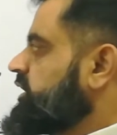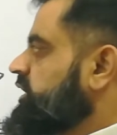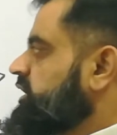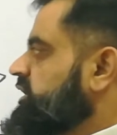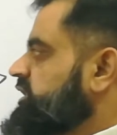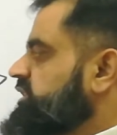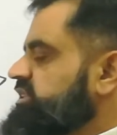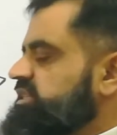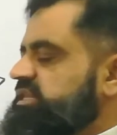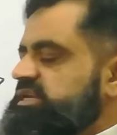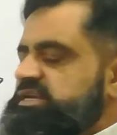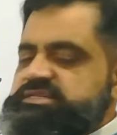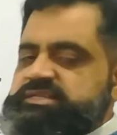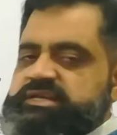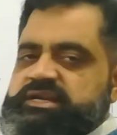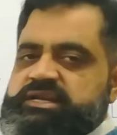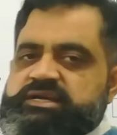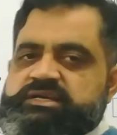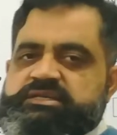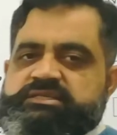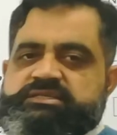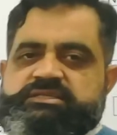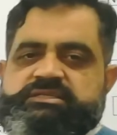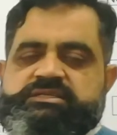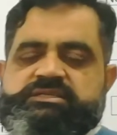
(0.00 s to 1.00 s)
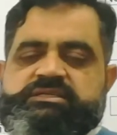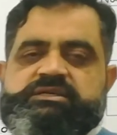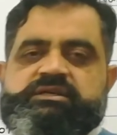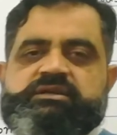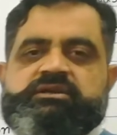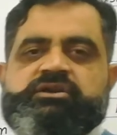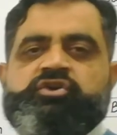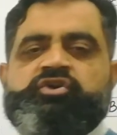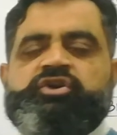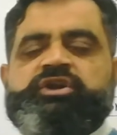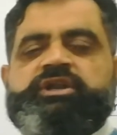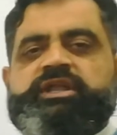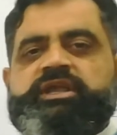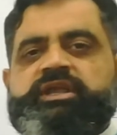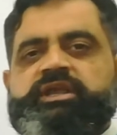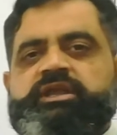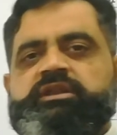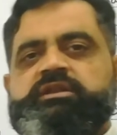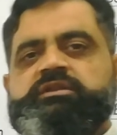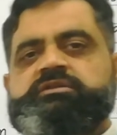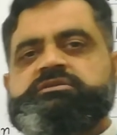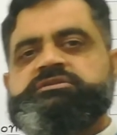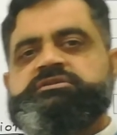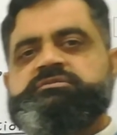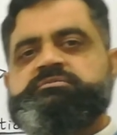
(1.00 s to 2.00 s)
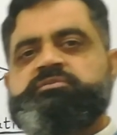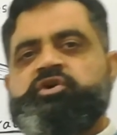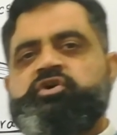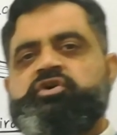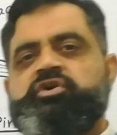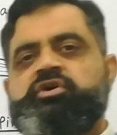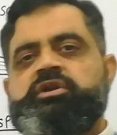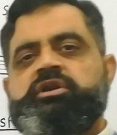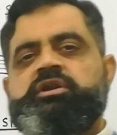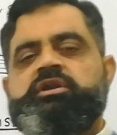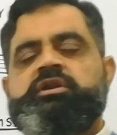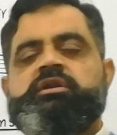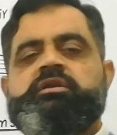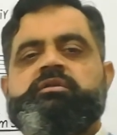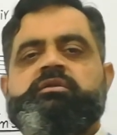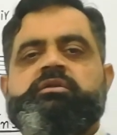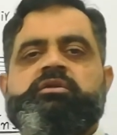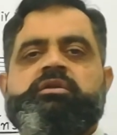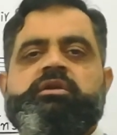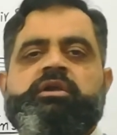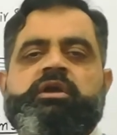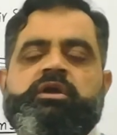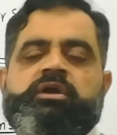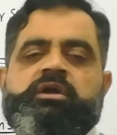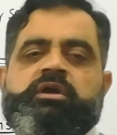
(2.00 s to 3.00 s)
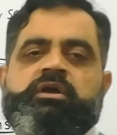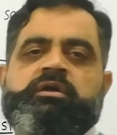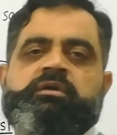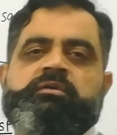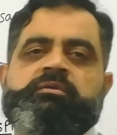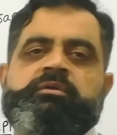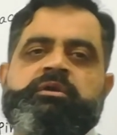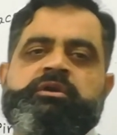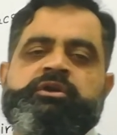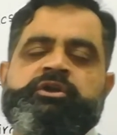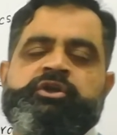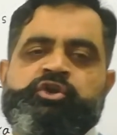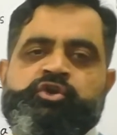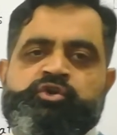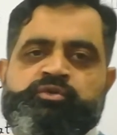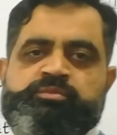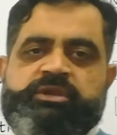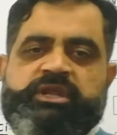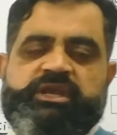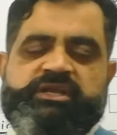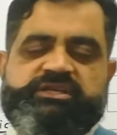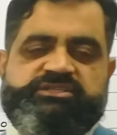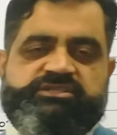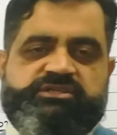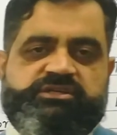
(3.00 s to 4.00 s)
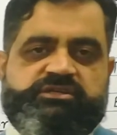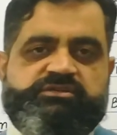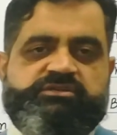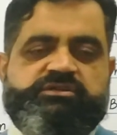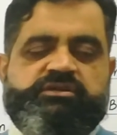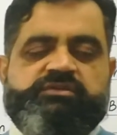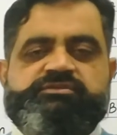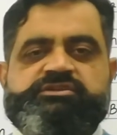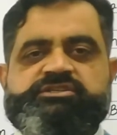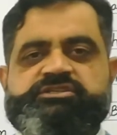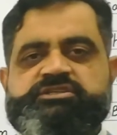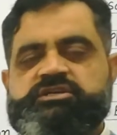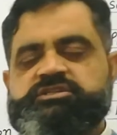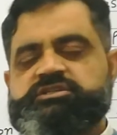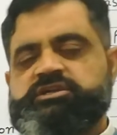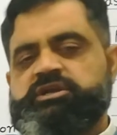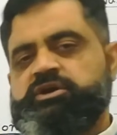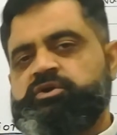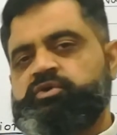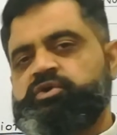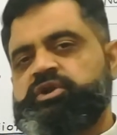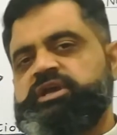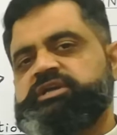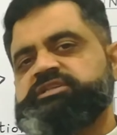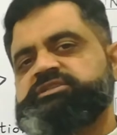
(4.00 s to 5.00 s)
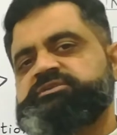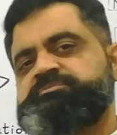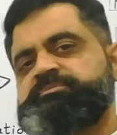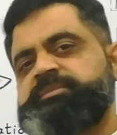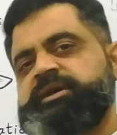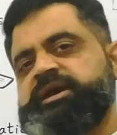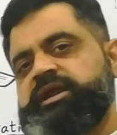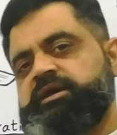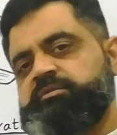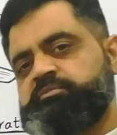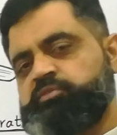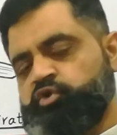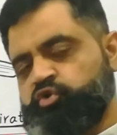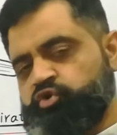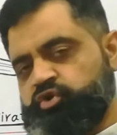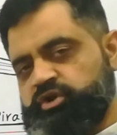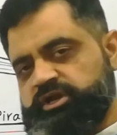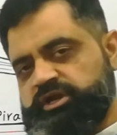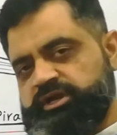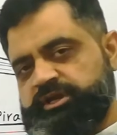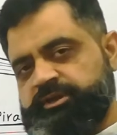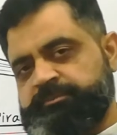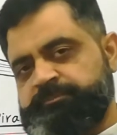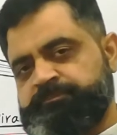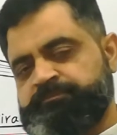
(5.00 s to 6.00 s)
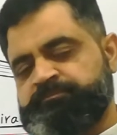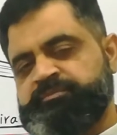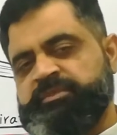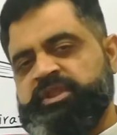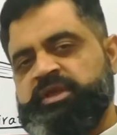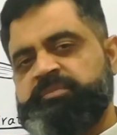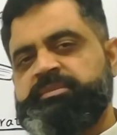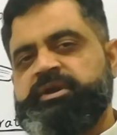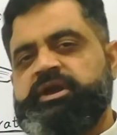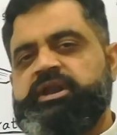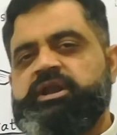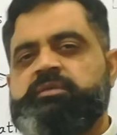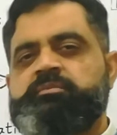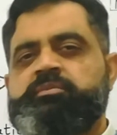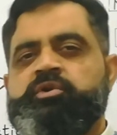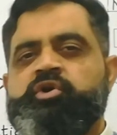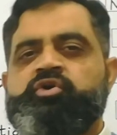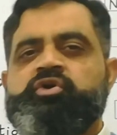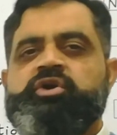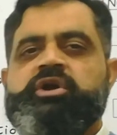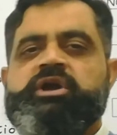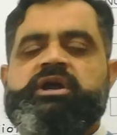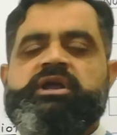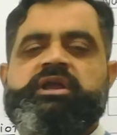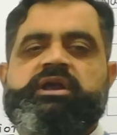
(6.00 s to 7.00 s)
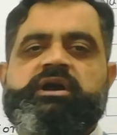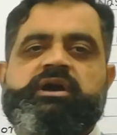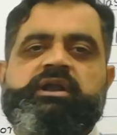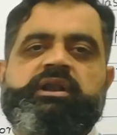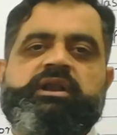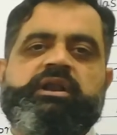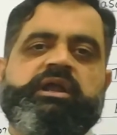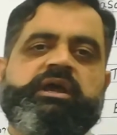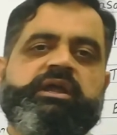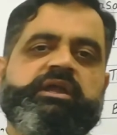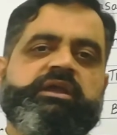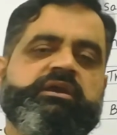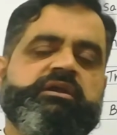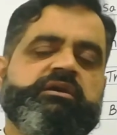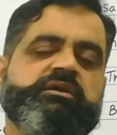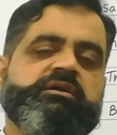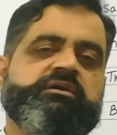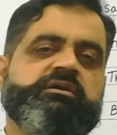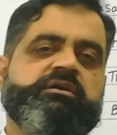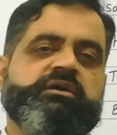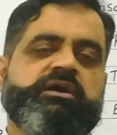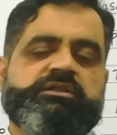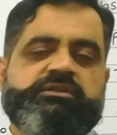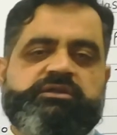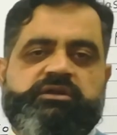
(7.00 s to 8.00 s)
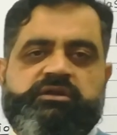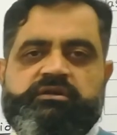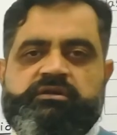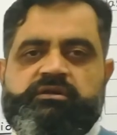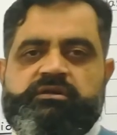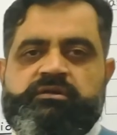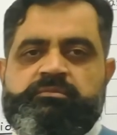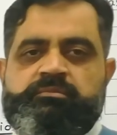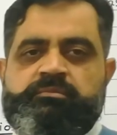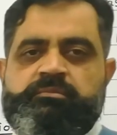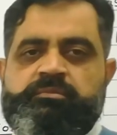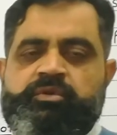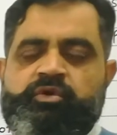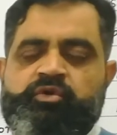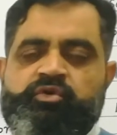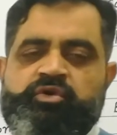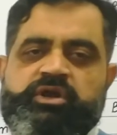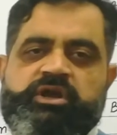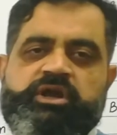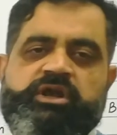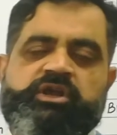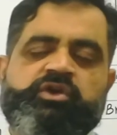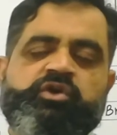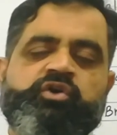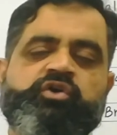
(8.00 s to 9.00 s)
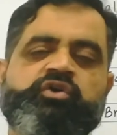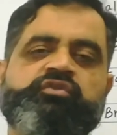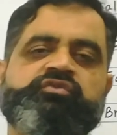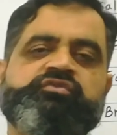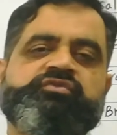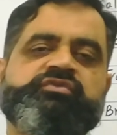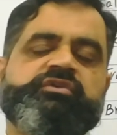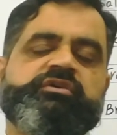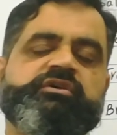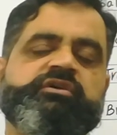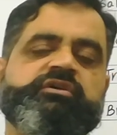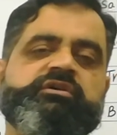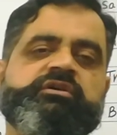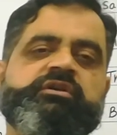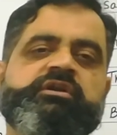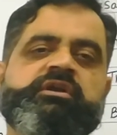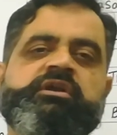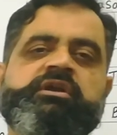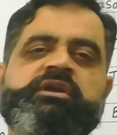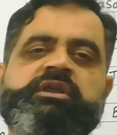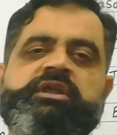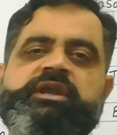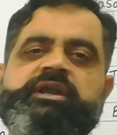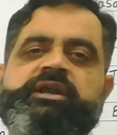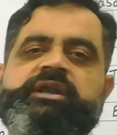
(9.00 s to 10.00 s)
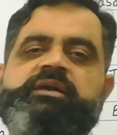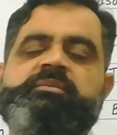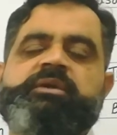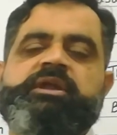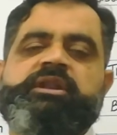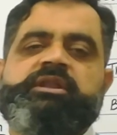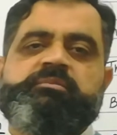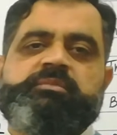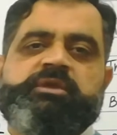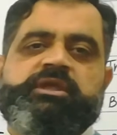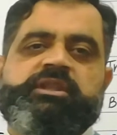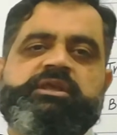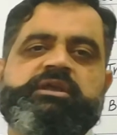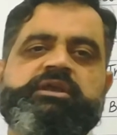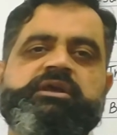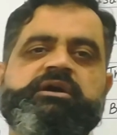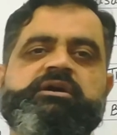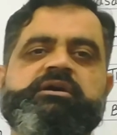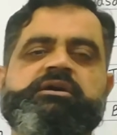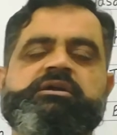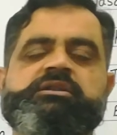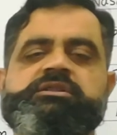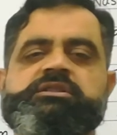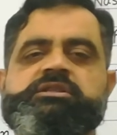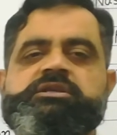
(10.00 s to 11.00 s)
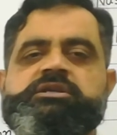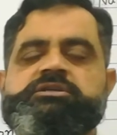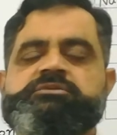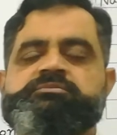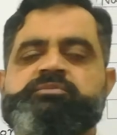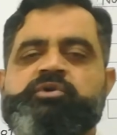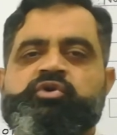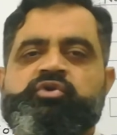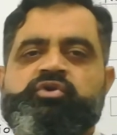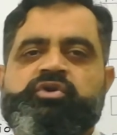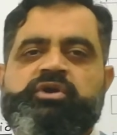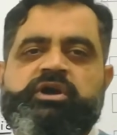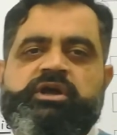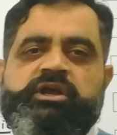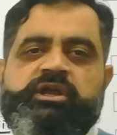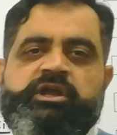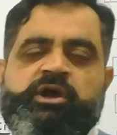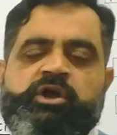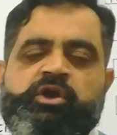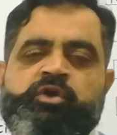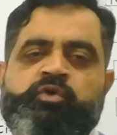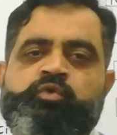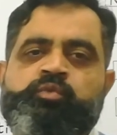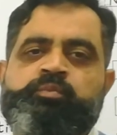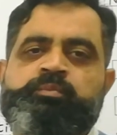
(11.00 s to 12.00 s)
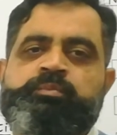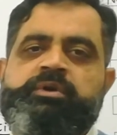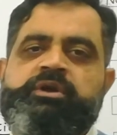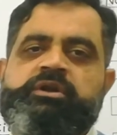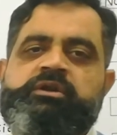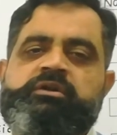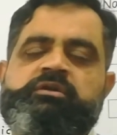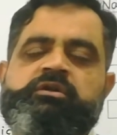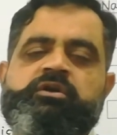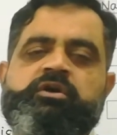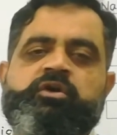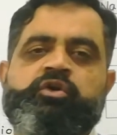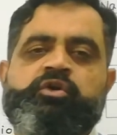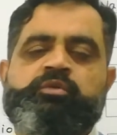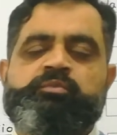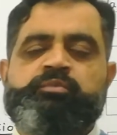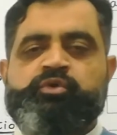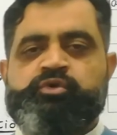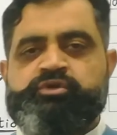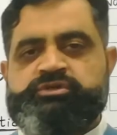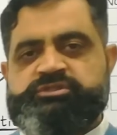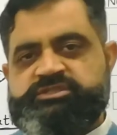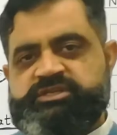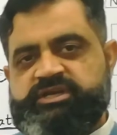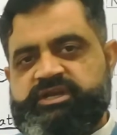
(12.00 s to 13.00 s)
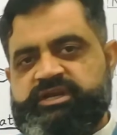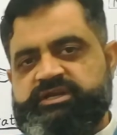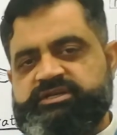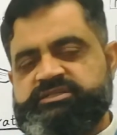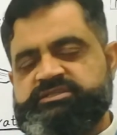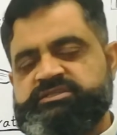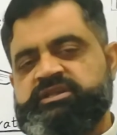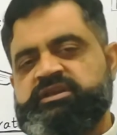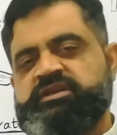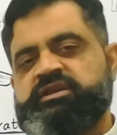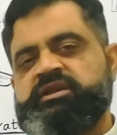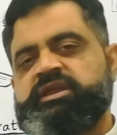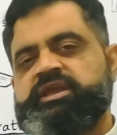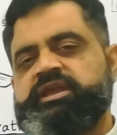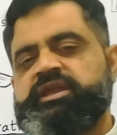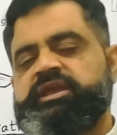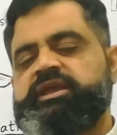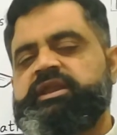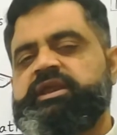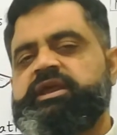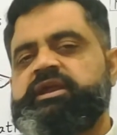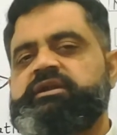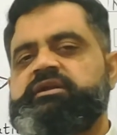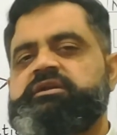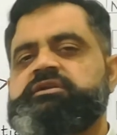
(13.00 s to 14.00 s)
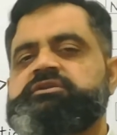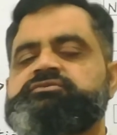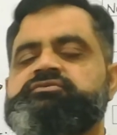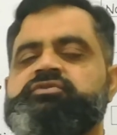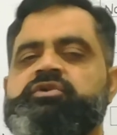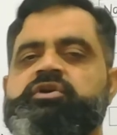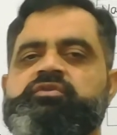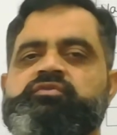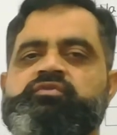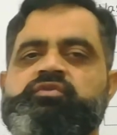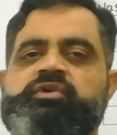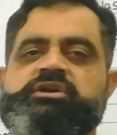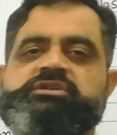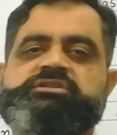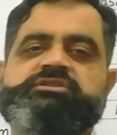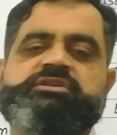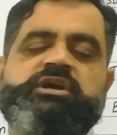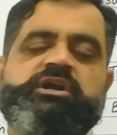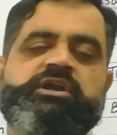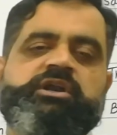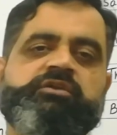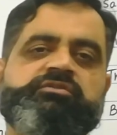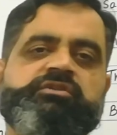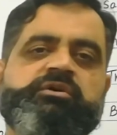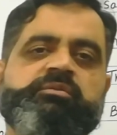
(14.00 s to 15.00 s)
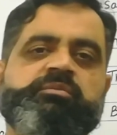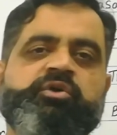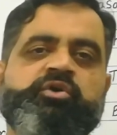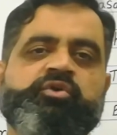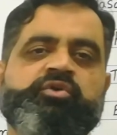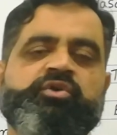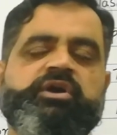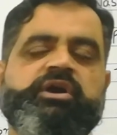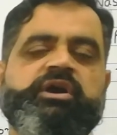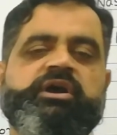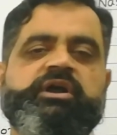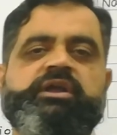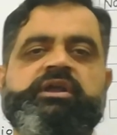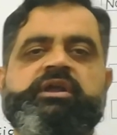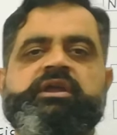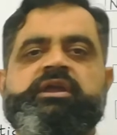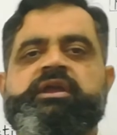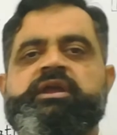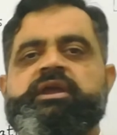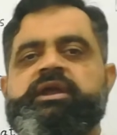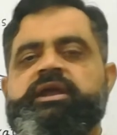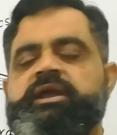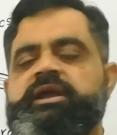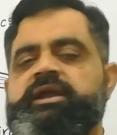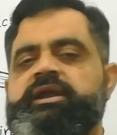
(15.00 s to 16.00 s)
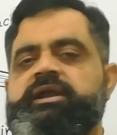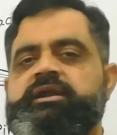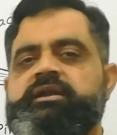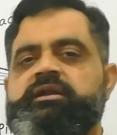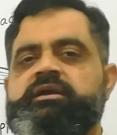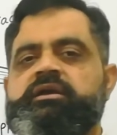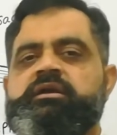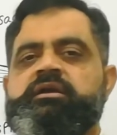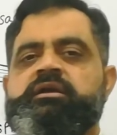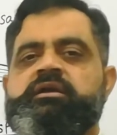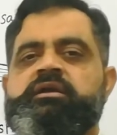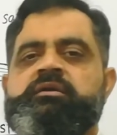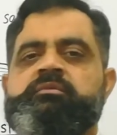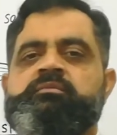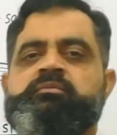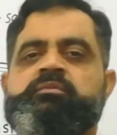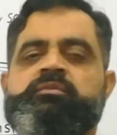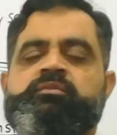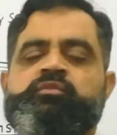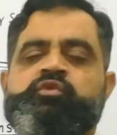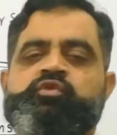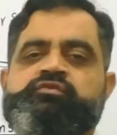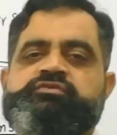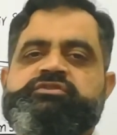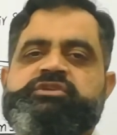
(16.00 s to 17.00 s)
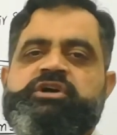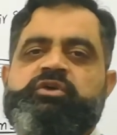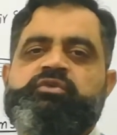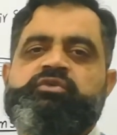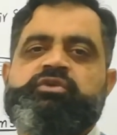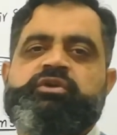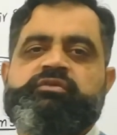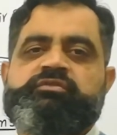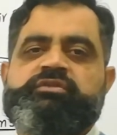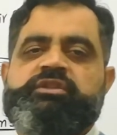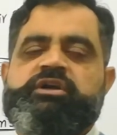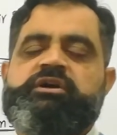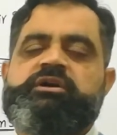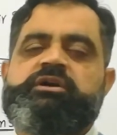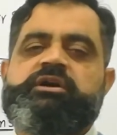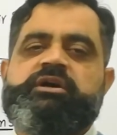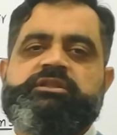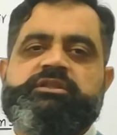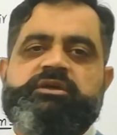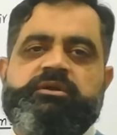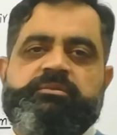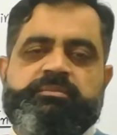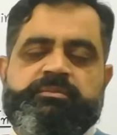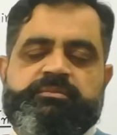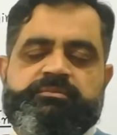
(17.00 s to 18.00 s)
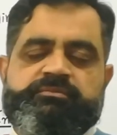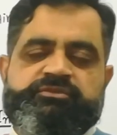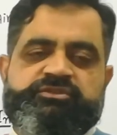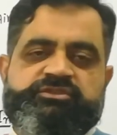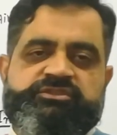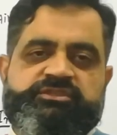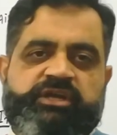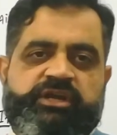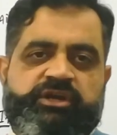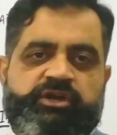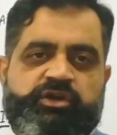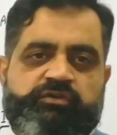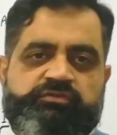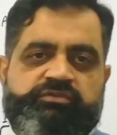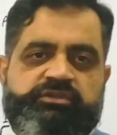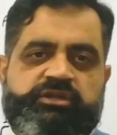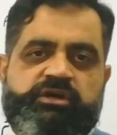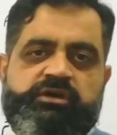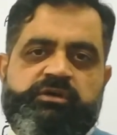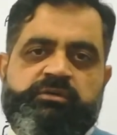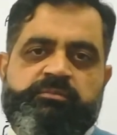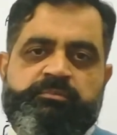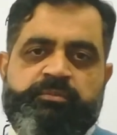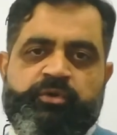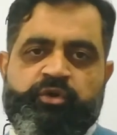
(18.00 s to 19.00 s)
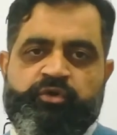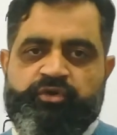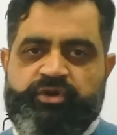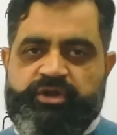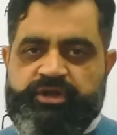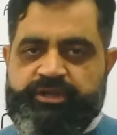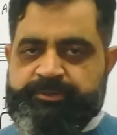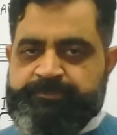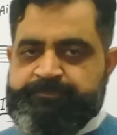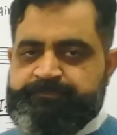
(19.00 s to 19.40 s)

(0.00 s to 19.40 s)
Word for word: These lungs uh, contain small uh, tube-like structure which is known as parabronchi. Parabronchi unlike uh, other bronchi of uh, kingdom Animalia, these bronchi are open on both sides. Air enters from one side of the bronchi and moves out of the other side of the bronchi.